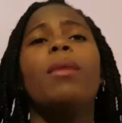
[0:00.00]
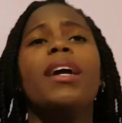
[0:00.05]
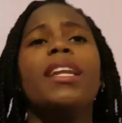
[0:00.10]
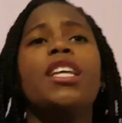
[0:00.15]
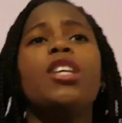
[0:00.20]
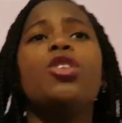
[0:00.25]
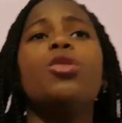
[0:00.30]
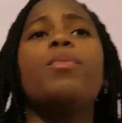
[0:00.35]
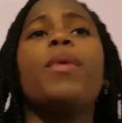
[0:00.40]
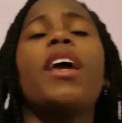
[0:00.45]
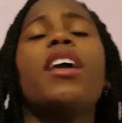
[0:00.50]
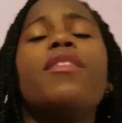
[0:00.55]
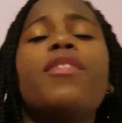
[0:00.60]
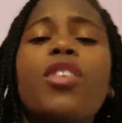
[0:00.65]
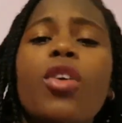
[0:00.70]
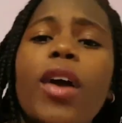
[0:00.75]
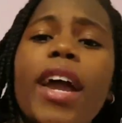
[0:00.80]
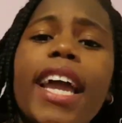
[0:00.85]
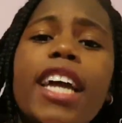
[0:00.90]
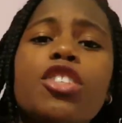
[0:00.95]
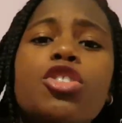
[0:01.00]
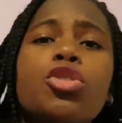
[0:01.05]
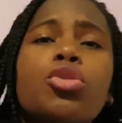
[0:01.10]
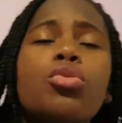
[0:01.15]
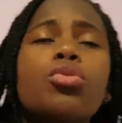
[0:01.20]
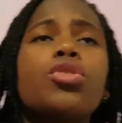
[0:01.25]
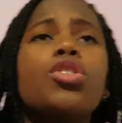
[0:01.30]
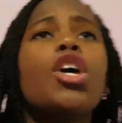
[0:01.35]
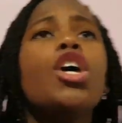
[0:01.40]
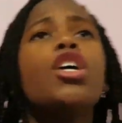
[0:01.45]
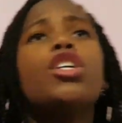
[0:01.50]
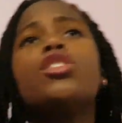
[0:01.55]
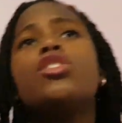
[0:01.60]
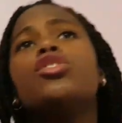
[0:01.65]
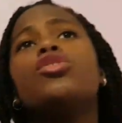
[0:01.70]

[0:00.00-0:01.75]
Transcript: the money you pay for your headshots,